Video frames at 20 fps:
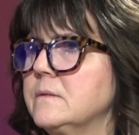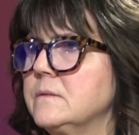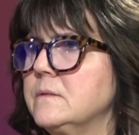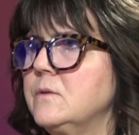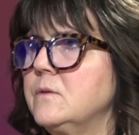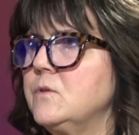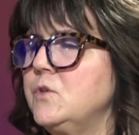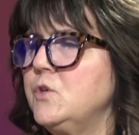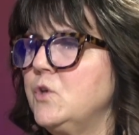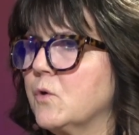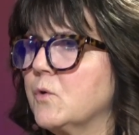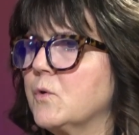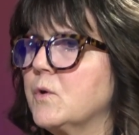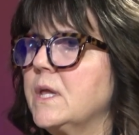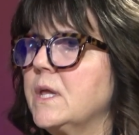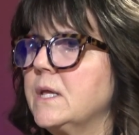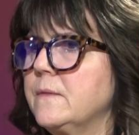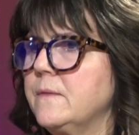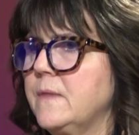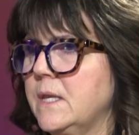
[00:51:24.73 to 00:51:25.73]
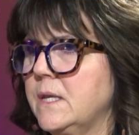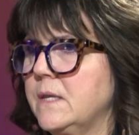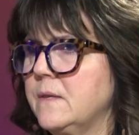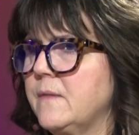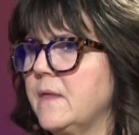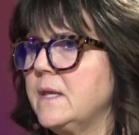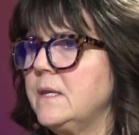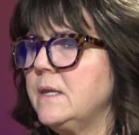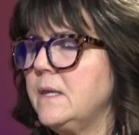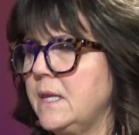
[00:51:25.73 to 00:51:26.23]
yearning that
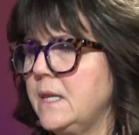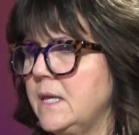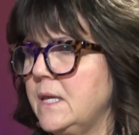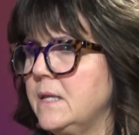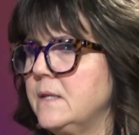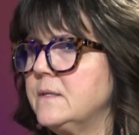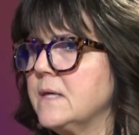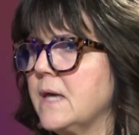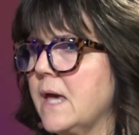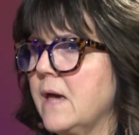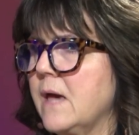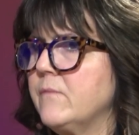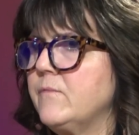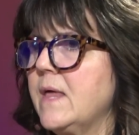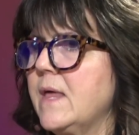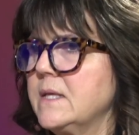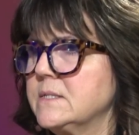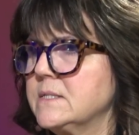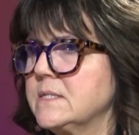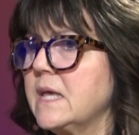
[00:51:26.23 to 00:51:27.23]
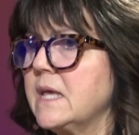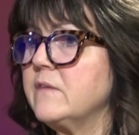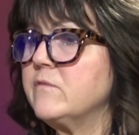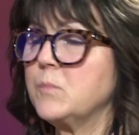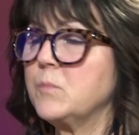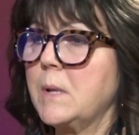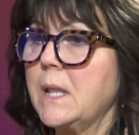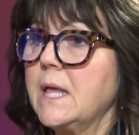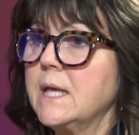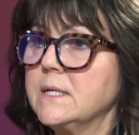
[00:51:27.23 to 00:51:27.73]
they need to have that safe
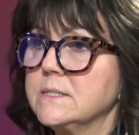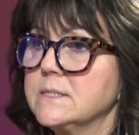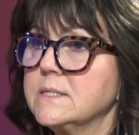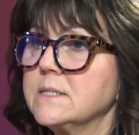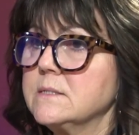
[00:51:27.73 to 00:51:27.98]
place